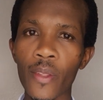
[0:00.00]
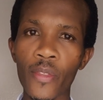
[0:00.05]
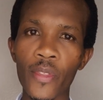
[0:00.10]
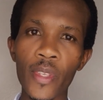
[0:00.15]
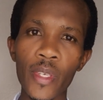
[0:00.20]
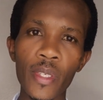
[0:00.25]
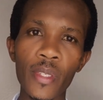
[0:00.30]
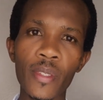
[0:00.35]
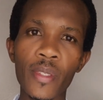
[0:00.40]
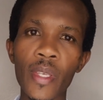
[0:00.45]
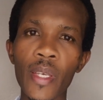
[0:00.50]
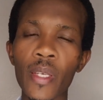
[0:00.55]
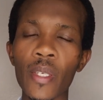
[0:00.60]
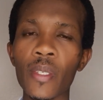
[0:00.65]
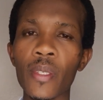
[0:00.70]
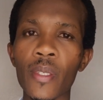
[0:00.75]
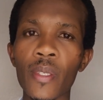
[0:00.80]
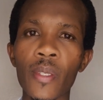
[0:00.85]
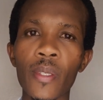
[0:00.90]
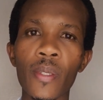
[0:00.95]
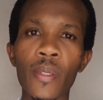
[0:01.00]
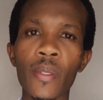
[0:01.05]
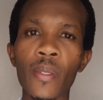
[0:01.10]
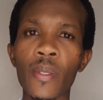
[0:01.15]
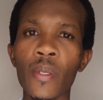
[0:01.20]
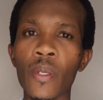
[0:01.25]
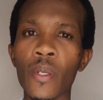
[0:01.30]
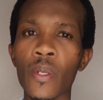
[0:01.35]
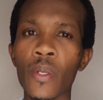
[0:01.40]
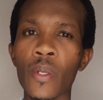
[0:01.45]
These days,
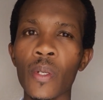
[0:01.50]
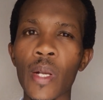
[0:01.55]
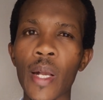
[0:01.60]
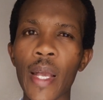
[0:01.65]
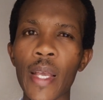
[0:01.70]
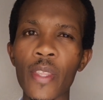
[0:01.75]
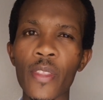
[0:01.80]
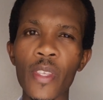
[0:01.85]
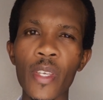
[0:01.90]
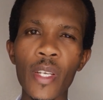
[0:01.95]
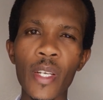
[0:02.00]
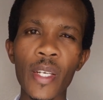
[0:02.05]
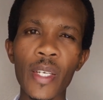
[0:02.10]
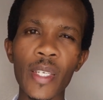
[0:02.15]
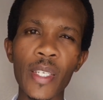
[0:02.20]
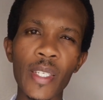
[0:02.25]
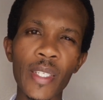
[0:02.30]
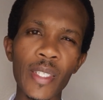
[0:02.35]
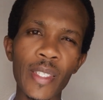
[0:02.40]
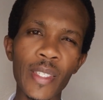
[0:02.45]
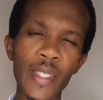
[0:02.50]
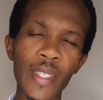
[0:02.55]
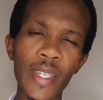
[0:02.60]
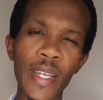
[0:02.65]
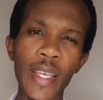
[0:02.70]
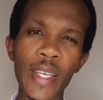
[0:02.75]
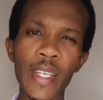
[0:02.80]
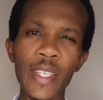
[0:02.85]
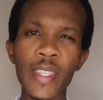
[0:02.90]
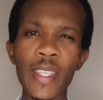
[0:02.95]
I think in
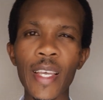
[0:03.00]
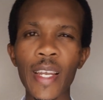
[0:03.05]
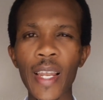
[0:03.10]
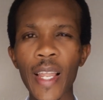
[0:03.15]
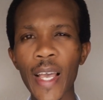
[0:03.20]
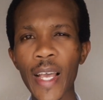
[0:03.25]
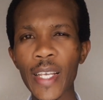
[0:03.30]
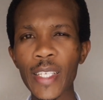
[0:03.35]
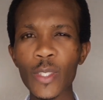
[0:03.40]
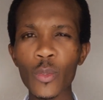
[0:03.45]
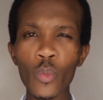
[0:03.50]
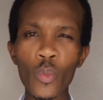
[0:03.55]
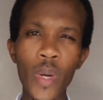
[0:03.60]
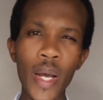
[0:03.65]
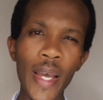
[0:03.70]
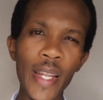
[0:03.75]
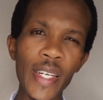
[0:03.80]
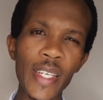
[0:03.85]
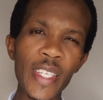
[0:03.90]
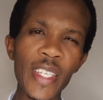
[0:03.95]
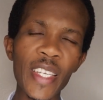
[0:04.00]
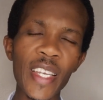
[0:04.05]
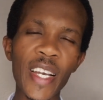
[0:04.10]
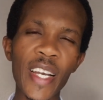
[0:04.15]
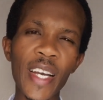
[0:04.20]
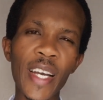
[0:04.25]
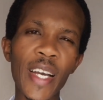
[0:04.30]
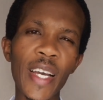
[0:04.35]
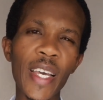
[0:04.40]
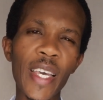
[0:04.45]
like the last 1
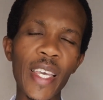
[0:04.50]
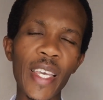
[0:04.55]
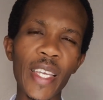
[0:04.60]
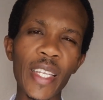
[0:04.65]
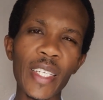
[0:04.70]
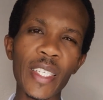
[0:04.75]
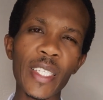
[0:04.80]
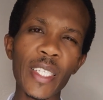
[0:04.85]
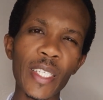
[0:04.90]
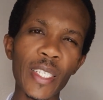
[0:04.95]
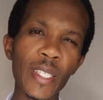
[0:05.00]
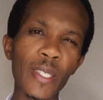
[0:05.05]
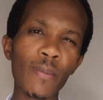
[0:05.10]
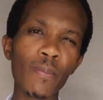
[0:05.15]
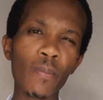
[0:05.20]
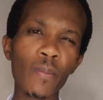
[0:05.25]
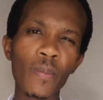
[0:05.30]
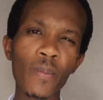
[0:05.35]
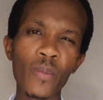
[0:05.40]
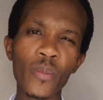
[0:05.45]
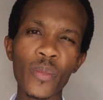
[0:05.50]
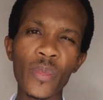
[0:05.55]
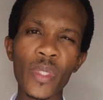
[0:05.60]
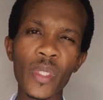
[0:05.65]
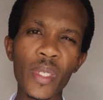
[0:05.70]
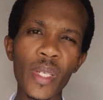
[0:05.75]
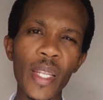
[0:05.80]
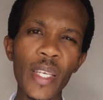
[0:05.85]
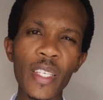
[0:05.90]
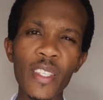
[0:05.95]
year and
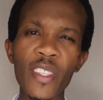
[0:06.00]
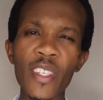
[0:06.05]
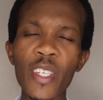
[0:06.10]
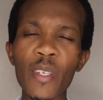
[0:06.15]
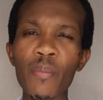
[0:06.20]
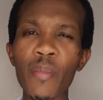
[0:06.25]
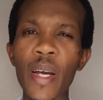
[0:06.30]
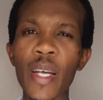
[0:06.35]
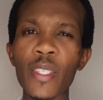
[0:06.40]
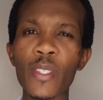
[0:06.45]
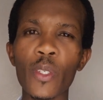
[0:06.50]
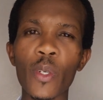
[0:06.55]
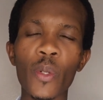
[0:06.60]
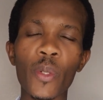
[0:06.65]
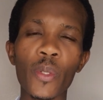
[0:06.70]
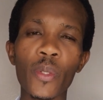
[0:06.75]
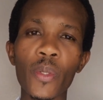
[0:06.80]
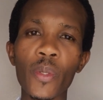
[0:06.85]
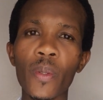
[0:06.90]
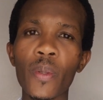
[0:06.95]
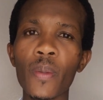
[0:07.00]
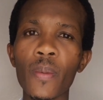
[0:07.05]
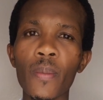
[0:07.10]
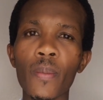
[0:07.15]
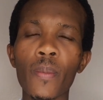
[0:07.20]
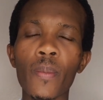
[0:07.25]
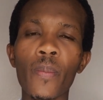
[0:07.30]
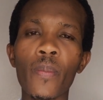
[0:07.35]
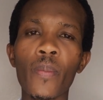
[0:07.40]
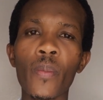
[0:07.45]
like 3 months or so,